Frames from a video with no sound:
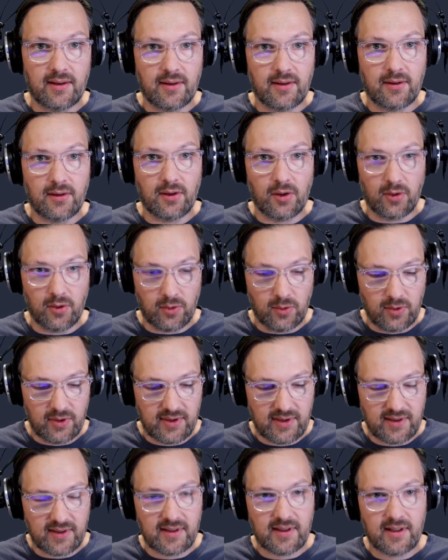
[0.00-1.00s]

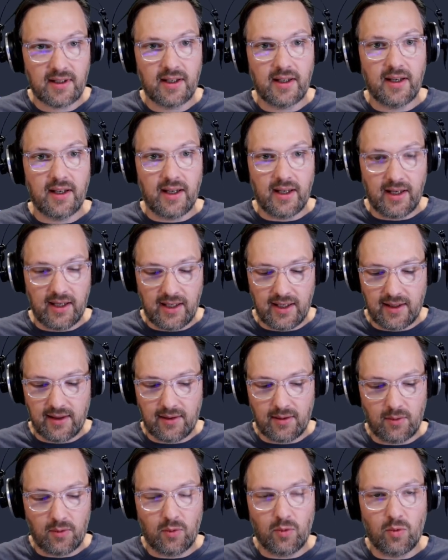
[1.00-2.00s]
those. And
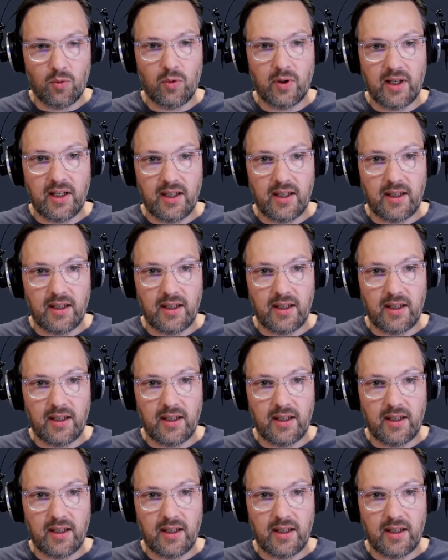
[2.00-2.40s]
the way